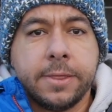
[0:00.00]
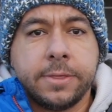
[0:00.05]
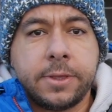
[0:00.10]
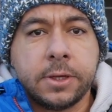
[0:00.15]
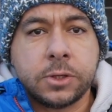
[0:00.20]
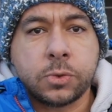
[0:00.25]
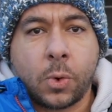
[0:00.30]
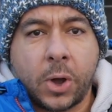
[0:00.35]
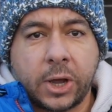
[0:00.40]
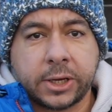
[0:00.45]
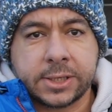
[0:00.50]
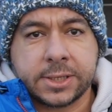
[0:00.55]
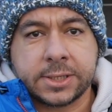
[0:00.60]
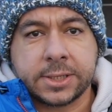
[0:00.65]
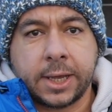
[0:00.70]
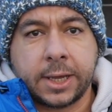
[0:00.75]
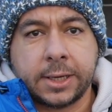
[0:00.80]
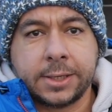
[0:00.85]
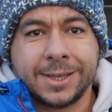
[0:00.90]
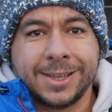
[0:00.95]
This white
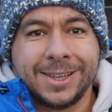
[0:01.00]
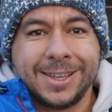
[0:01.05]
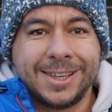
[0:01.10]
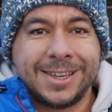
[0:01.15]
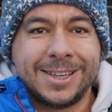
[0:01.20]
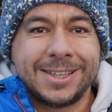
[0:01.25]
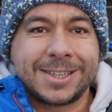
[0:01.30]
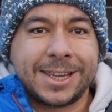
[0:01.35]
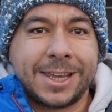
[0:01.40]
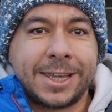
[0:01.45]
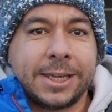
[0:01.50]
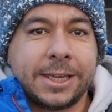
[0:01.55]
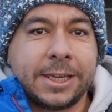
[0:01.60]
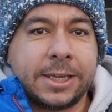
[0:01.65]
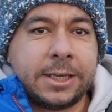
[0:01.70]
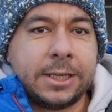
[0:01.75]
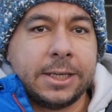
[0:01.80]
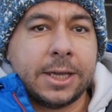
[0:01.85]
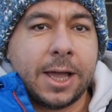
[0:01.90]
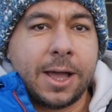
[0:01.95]
estate is a
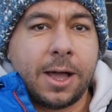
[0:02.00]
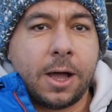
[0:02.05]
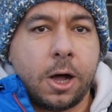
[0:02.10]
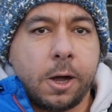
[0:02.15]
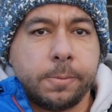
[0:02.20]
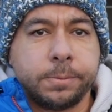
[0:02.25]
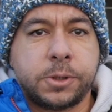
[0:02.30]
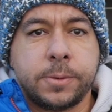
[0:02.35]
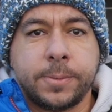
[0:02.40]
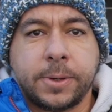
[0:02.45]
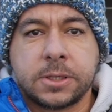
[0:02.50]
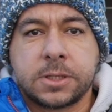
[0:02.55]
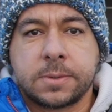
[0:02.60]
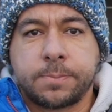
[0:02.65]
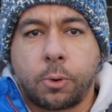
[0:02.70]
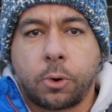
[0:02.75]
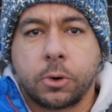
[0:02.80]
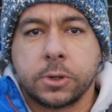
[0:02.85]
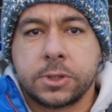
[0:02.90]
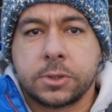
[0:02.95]
Kia Optima
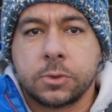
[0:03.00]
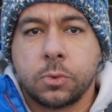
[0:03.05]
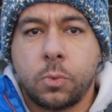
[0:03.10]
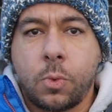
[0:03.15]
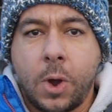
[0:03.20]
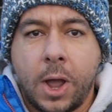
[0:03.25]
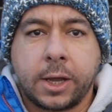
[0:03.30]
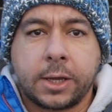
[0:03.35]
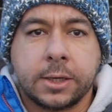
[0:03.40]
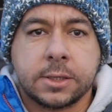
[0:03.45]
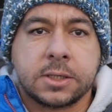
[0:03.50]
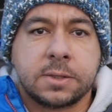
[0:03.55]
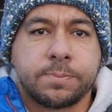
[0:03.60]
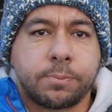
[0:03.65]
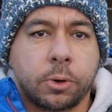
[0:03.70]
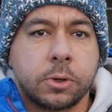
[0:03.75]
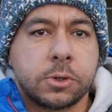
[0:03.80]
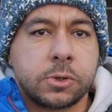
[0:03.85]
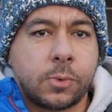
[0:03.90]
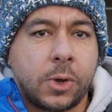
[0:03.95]
Sportswagon.
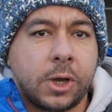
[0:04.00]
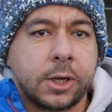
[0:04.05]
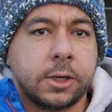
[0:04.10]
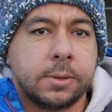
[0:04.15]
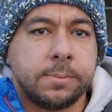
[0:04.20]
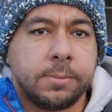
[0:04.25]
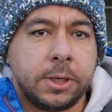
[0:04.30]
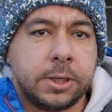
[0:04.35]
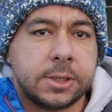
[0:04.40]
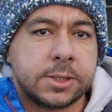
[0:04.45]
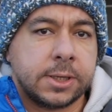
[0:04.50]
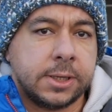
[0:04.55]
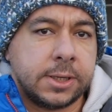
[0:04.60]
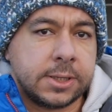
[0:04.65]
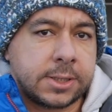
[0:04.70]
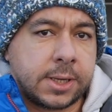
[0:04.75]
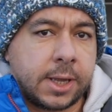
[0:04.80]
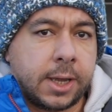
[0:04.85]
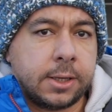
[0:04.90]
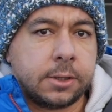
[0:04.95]
Sportswagon means an
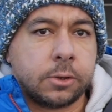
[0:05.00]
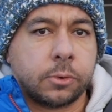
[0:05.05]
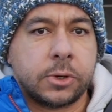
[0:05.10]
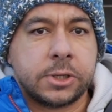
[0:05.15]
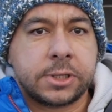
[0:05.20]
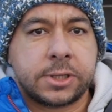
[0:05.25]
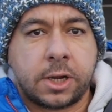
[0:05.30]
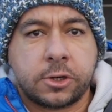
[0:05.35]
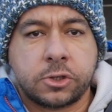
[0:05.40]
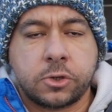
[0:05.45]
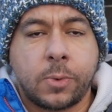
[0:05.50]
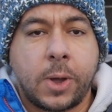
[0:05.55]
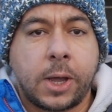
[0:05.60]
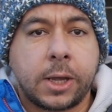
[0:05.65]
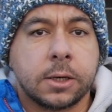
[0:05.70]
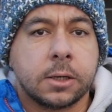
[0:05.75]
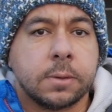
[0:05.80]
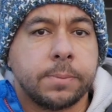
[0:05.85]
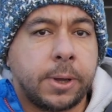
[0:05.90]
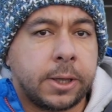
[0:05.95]
estate or a station
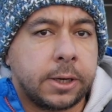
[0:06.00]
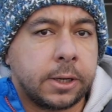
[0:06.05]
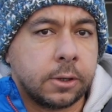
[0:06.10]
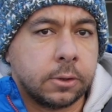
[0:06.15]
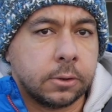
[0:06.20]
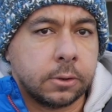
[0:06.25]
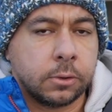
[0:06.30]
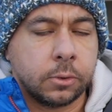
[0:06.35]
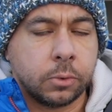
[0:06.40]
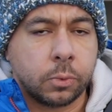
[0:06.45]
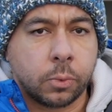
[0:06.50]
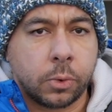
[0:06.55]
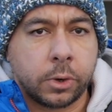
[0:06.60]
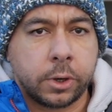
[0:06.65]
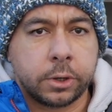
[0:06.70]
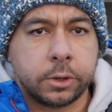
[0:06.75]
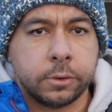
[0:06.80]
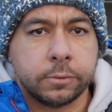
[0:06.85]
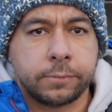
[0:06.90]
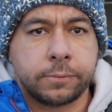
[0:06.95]
wagon depending on
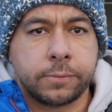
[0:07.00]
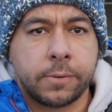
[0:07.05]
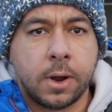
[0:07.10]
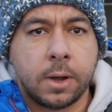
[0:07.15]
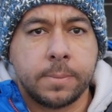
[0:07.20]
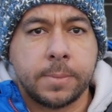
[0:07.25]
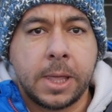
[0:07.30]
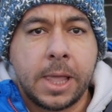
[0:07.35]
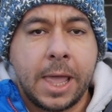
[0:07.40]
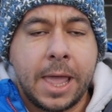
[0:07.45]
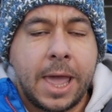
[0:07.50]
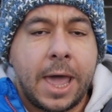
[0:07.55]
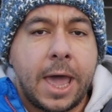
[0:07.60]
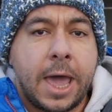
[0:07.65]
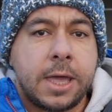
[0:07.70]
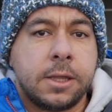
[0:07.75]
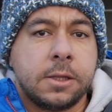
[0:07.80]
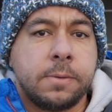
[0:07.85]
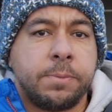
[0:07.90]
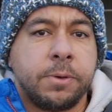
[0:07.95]
where you're from.
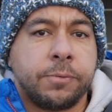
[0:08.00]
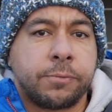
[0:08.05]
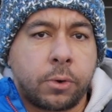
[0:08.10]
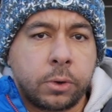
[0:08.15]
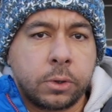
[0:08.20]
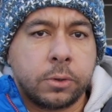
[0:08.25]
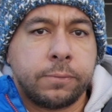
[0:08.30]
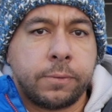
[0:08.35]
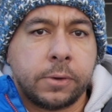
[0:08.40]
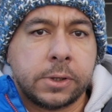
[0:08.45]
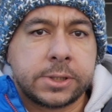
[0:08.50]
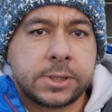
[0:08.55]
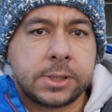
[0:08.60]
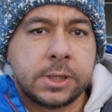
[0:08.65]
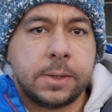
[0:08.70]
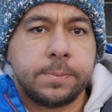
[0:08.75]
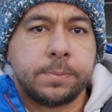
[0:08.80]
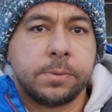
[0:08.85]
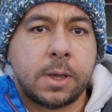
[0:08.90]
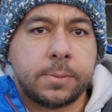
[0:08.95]
And before you fall
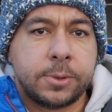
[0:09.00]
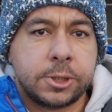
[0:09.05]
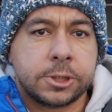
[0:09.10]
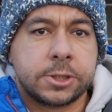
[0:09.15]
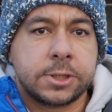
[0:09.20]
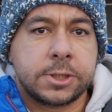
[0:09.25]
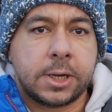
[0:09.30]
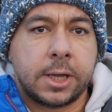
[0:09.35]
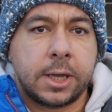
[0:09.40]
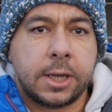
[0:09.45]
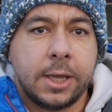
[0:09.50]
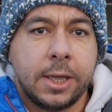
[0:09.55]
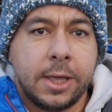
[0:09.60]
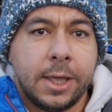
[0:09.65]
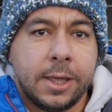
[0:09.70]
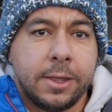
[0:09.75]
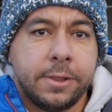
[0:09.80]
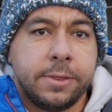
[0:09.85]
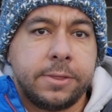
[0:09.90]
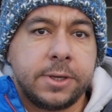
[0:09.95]
asleep, let me just say,
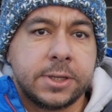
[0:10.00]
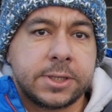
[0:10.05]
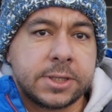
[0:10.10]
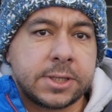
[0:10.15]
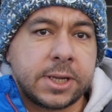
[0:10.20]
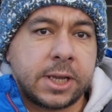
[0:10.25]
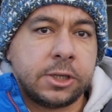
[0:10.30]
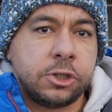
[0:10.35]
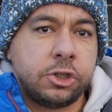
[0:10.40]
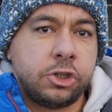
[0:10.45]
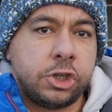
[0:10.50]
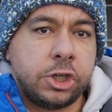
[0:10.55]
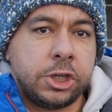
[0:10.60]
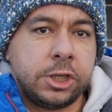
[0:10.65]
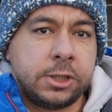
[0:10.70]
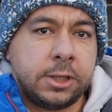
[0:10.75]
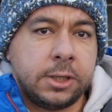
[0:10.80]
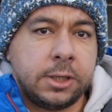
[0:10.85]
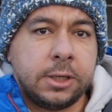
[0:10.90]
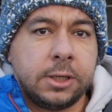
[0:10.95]
this is a
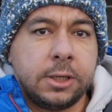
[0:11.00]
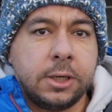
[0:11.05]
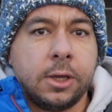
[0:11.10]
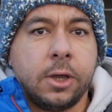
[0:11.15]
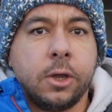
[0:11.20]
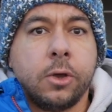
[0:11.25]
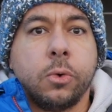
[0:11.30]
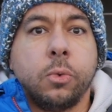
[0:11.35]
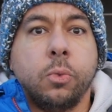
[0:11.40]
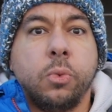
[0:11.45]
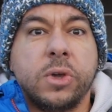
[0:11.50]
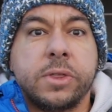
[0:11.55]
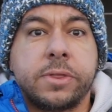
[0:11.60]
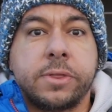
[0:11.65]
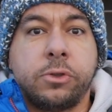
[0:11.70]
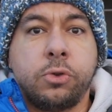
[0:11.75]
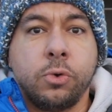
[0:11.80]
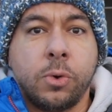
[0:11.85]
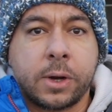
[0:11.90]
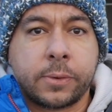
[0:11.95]
GT
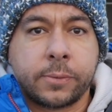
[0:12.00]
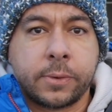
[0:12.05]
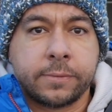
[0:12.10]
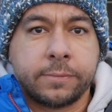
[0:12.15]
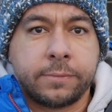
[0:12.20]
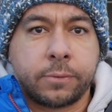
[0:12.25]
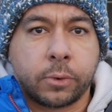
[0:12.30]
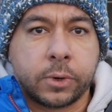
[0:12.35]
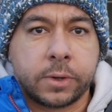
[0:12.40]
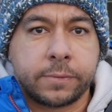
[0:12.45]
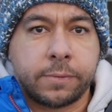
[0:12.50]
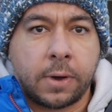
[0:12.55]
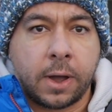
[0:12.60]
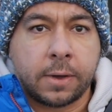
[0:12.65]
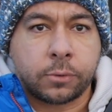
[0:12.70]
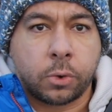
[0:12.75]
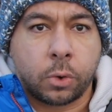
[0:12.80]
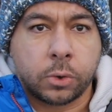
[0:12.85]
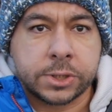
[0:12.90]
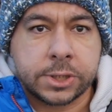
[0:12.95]
with
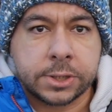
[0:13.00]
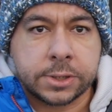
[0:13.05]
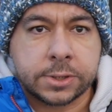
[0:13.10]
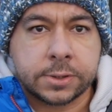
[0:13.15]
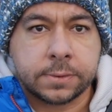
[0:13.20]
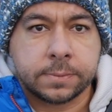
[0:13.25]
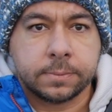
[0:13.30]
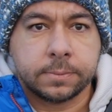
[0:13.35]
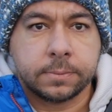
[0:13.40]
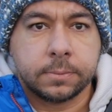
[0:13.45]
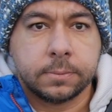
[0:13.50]
245 horses.